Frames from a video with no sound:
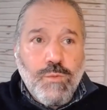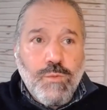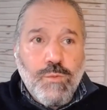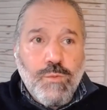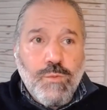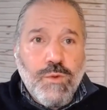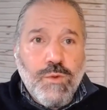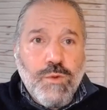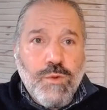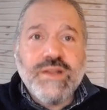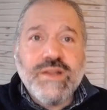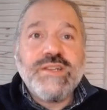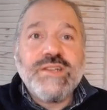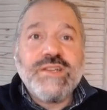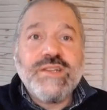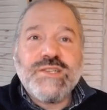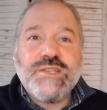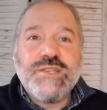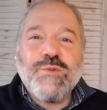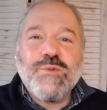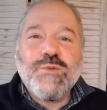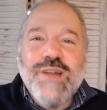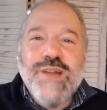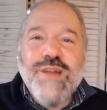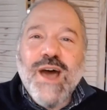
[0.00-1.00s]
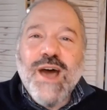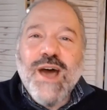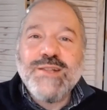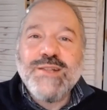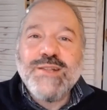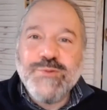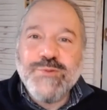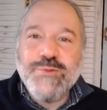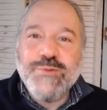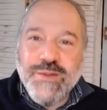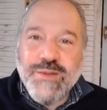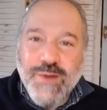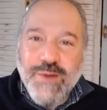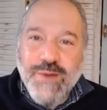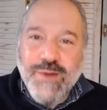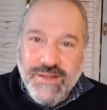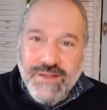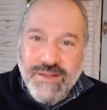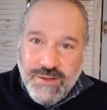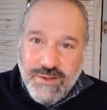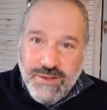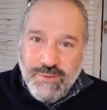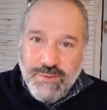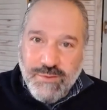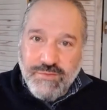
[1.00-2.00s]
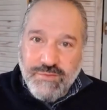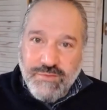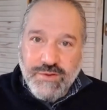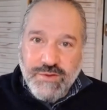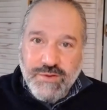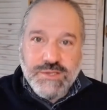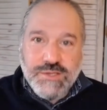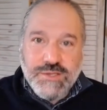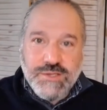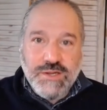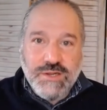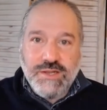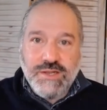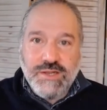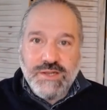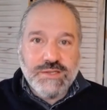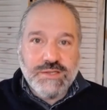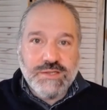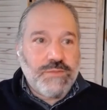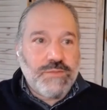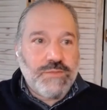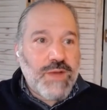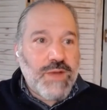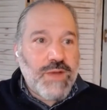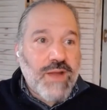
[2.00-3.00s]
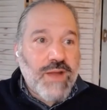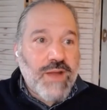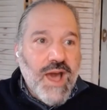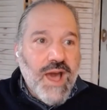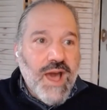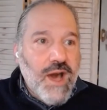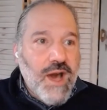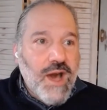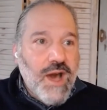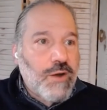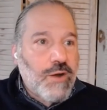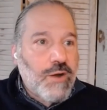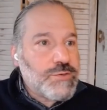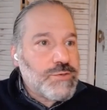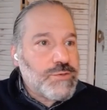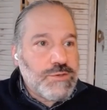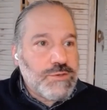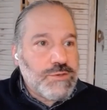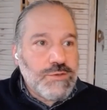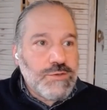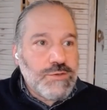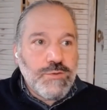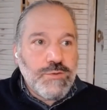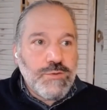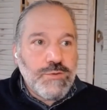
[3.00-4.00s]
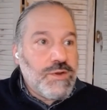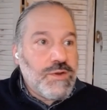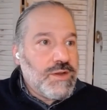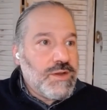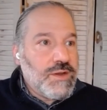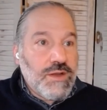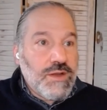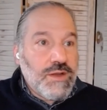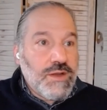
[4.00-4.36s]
what it is that we're not doing well at universities, about how to